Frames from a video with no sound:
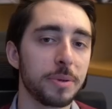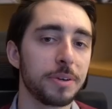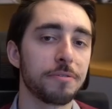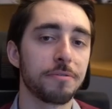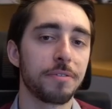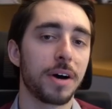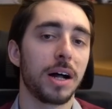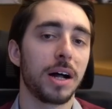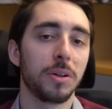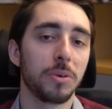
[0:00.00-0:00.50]

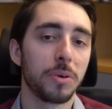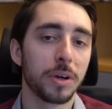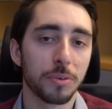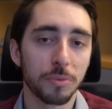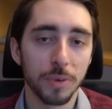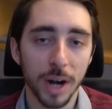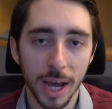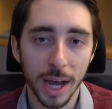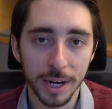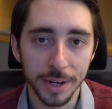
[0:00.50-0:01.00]
following
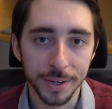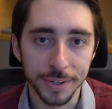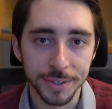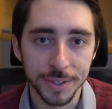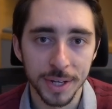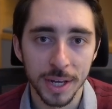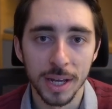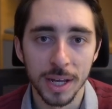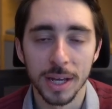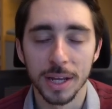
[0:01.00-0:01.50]

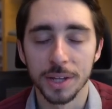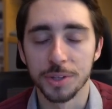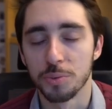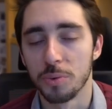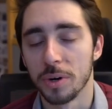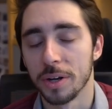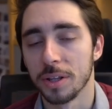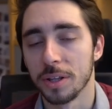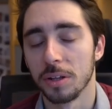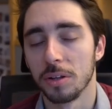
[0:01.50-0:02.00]
Radix, it's
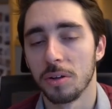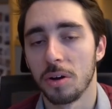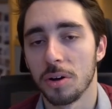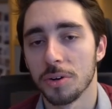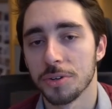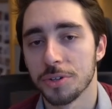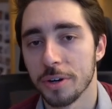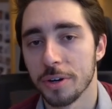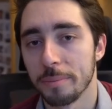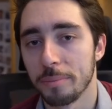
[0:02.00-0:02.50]
one of the
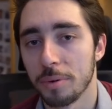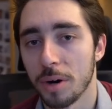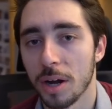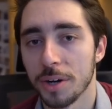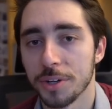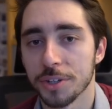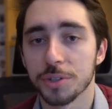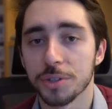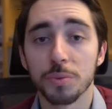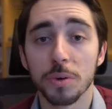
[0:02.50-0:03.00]
long-term
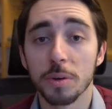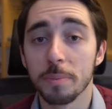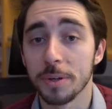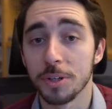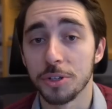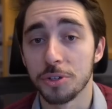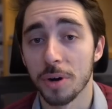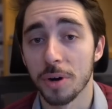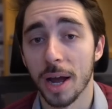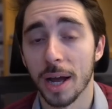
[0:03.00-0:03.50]
projects we've been
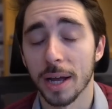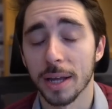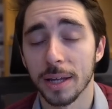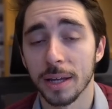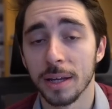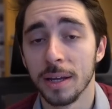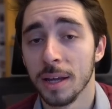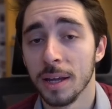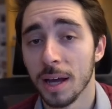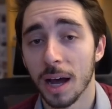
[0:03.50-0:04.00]

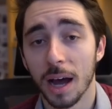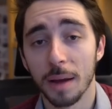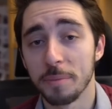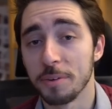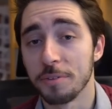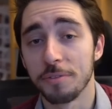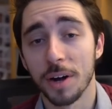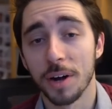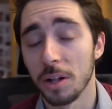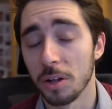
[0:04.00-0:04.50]
tracking. I've been
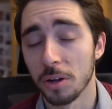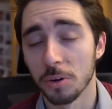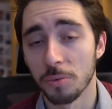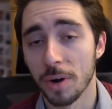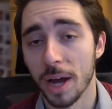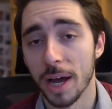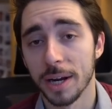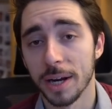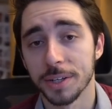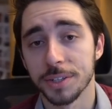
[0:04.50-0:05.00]
following
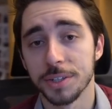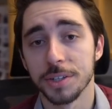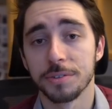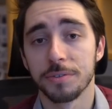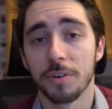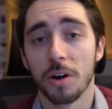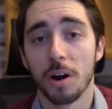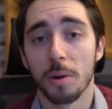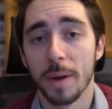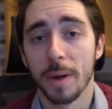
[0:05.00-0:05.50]
Radix as
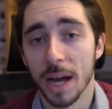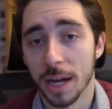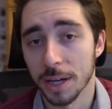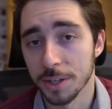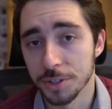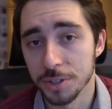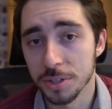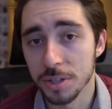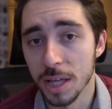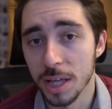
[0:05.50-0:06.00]
far back
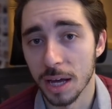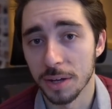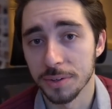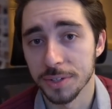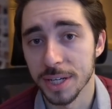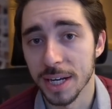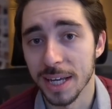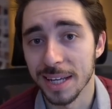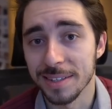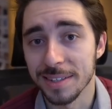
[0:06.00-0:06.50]
as
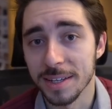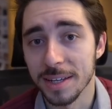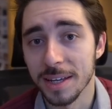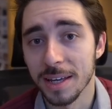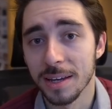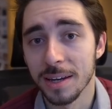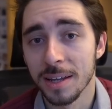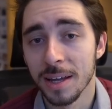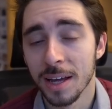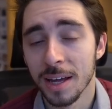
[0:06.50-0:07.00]

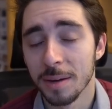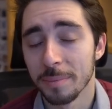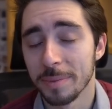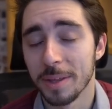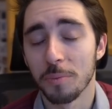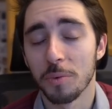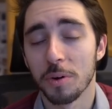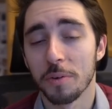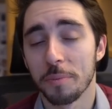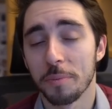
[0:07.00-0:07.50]
2018. They
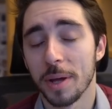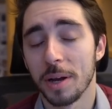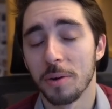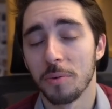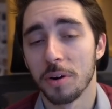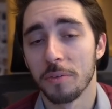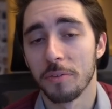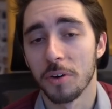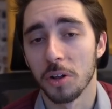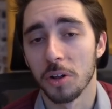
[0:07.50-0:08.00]
would have been
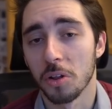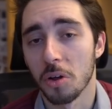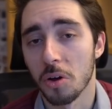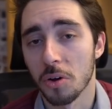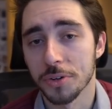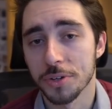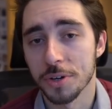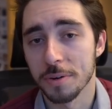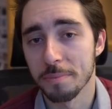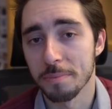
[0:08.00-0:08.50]
one of our
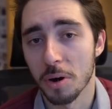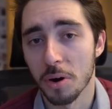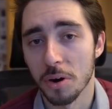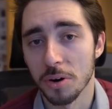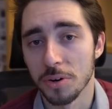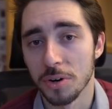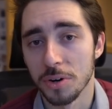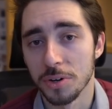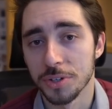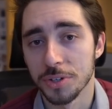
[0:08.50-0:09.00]
long-term
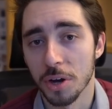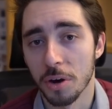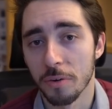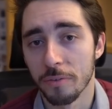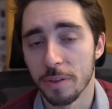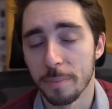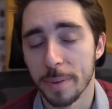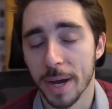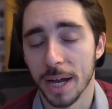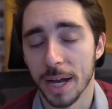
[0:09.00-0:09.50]
partners over
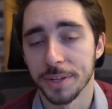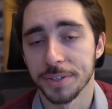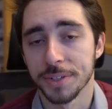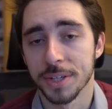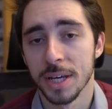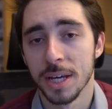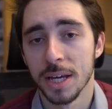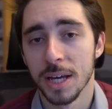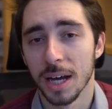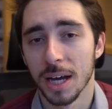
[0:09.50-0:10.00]
the past,
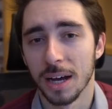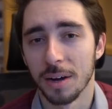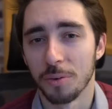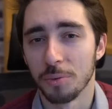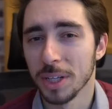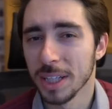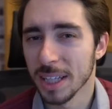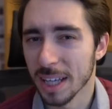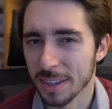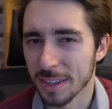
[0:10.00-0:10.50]
uh,
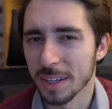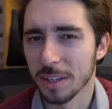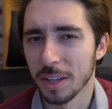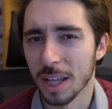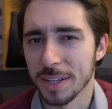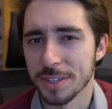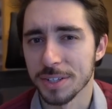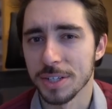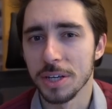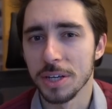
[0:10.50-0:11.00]
really, I think
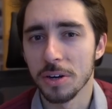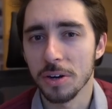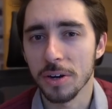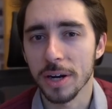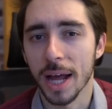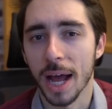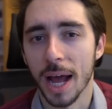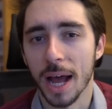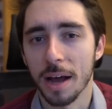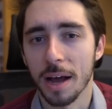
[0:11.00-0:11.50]
last year and
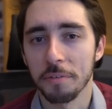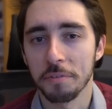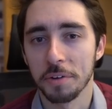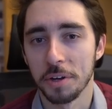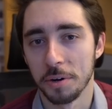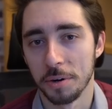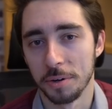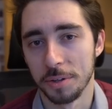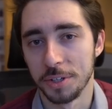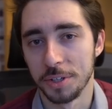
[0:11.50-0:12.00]
a half
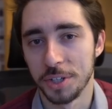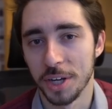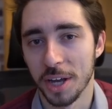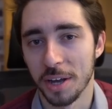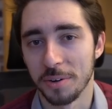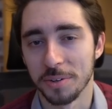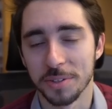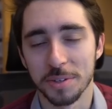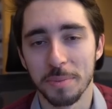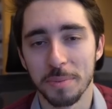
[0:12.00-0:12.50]
here on the
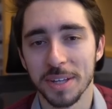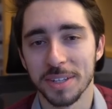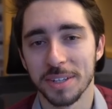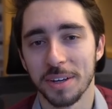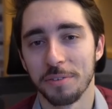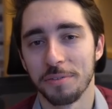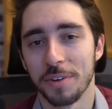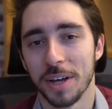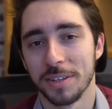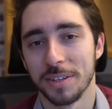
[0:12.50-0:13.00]
channel. It's amazing how
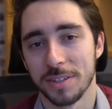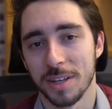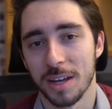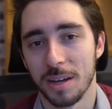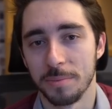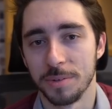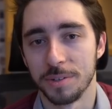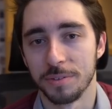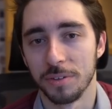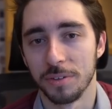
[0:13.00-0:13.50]
fast time
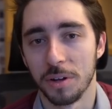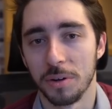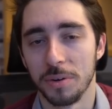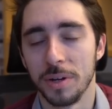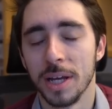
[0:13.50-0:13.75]
has flown.